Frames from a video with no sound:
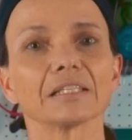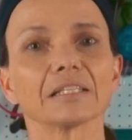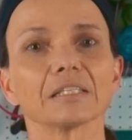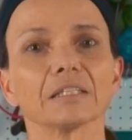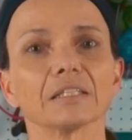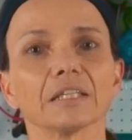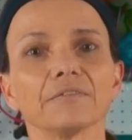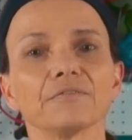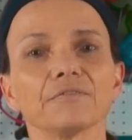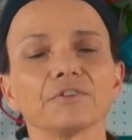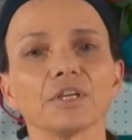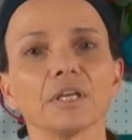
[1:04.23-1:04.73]
is
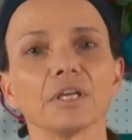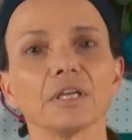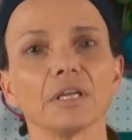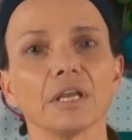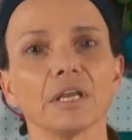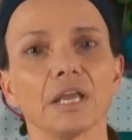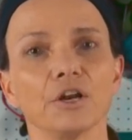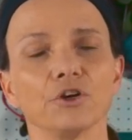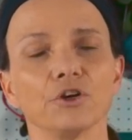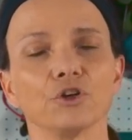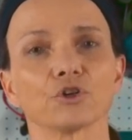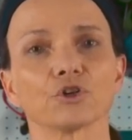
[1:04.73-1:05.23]
lifted
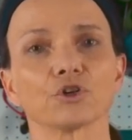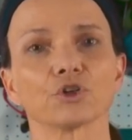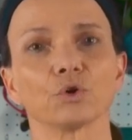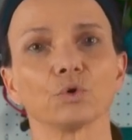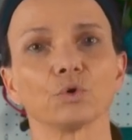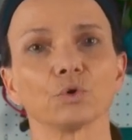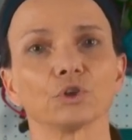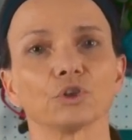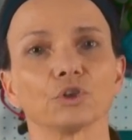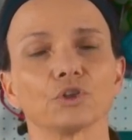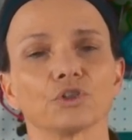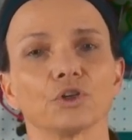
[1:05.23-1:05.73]
and your
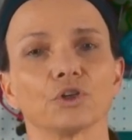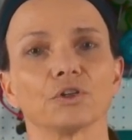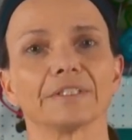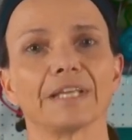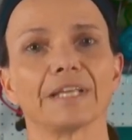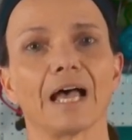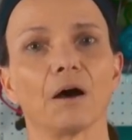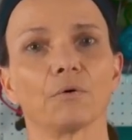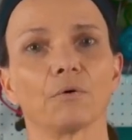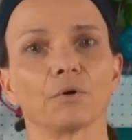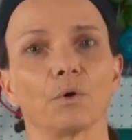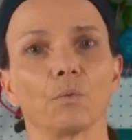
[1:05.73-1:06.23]
shoulders are
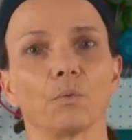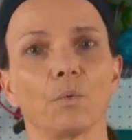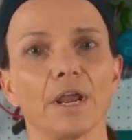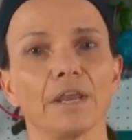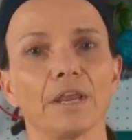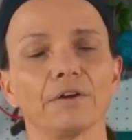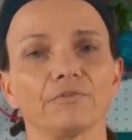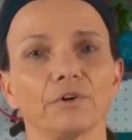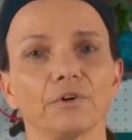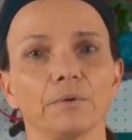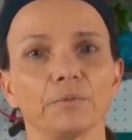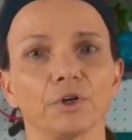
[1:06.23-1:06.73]
down away
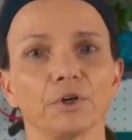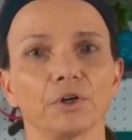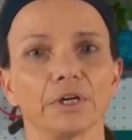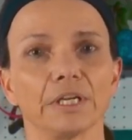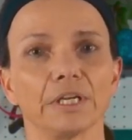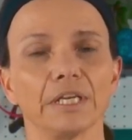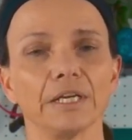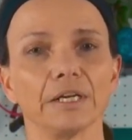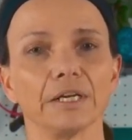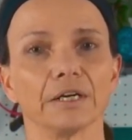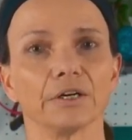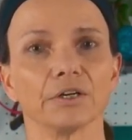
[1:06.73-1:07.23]
from your
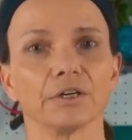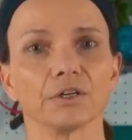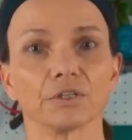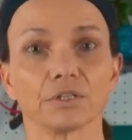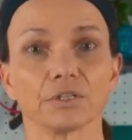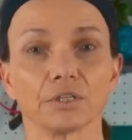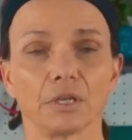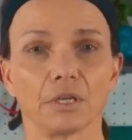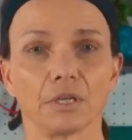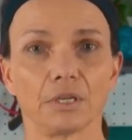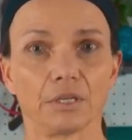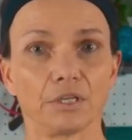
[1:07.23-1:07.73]

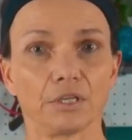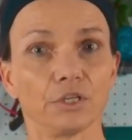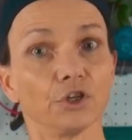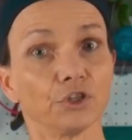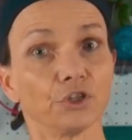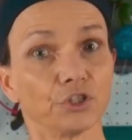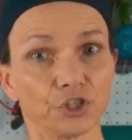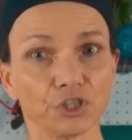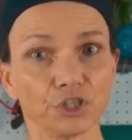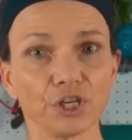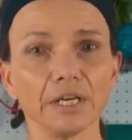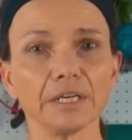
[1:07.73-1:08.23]
ears. Your
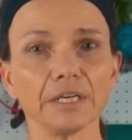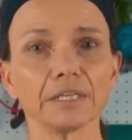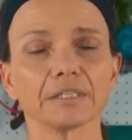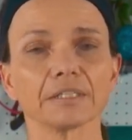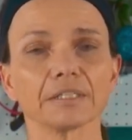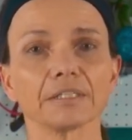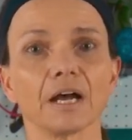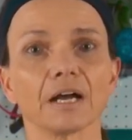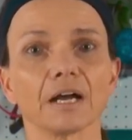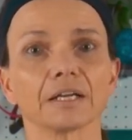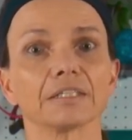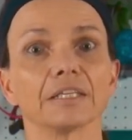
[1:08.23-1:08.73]
chin is
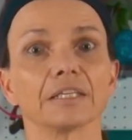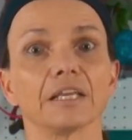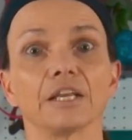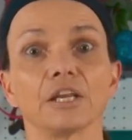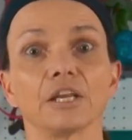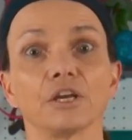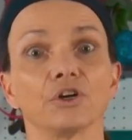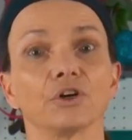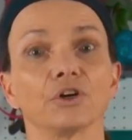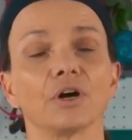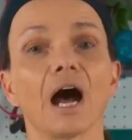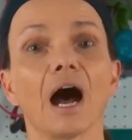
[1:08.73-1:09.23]
tucked in
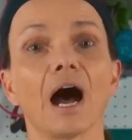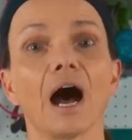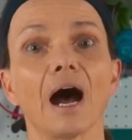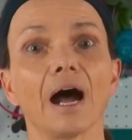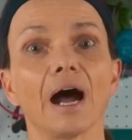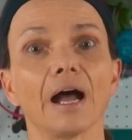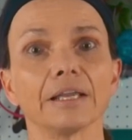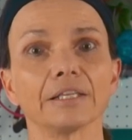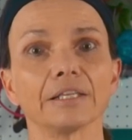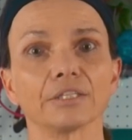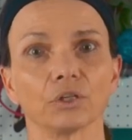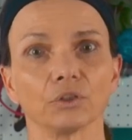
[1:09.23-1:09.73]
and your
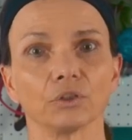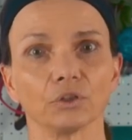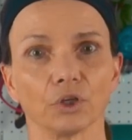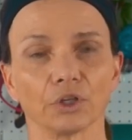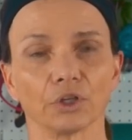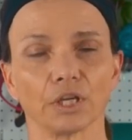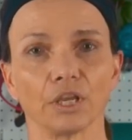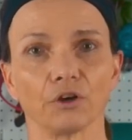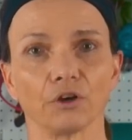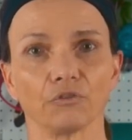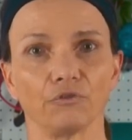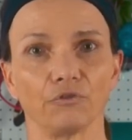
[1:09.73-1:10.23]
eyes are
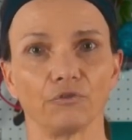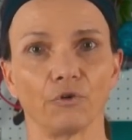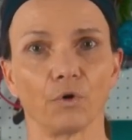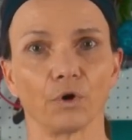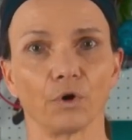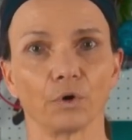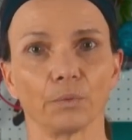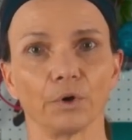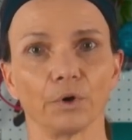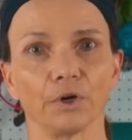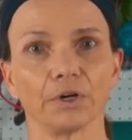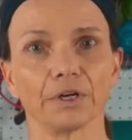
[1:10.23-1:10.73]
looking
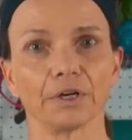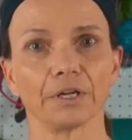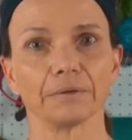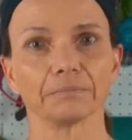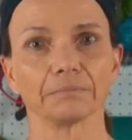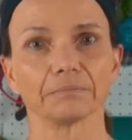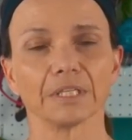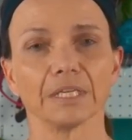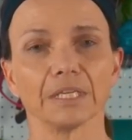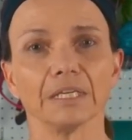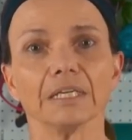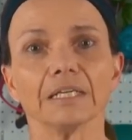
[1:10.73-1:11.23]
forward.
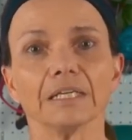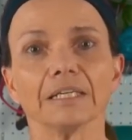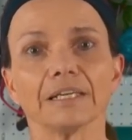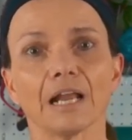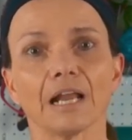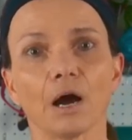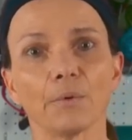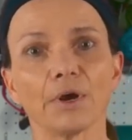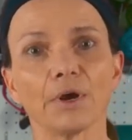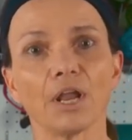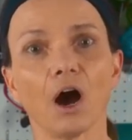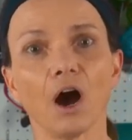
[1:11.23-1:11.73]

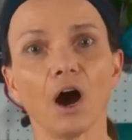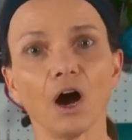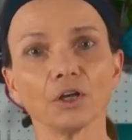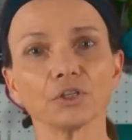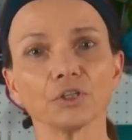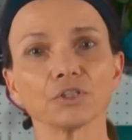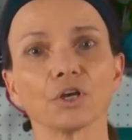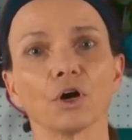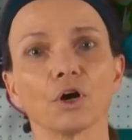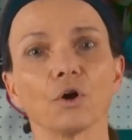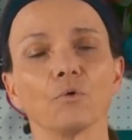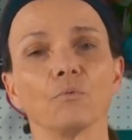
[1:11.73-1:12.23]
Now we
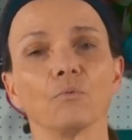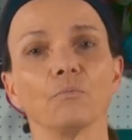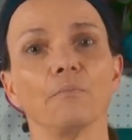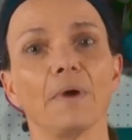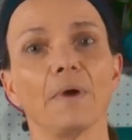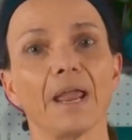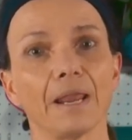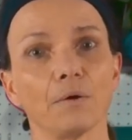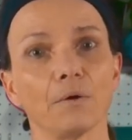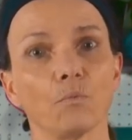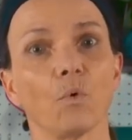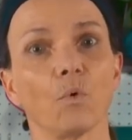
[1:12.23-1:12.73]
also
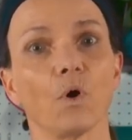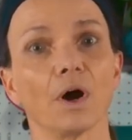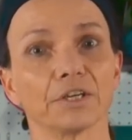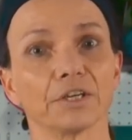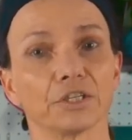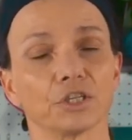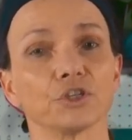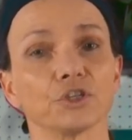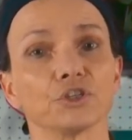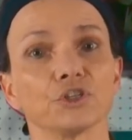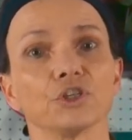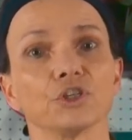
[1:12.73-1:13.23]
may want
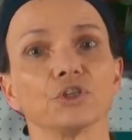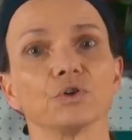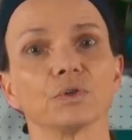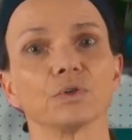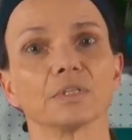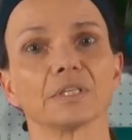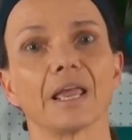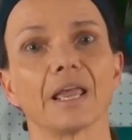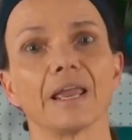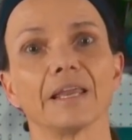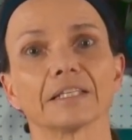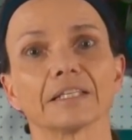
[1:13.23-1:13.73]
to
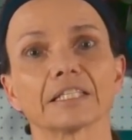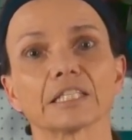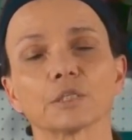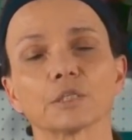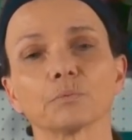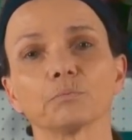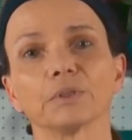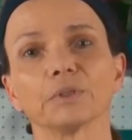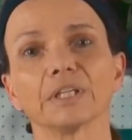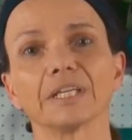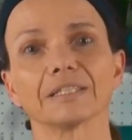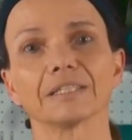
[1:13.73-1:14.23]
choose a
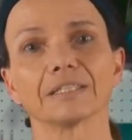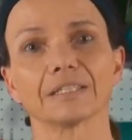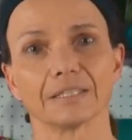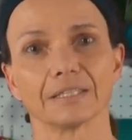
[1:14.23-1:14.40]
split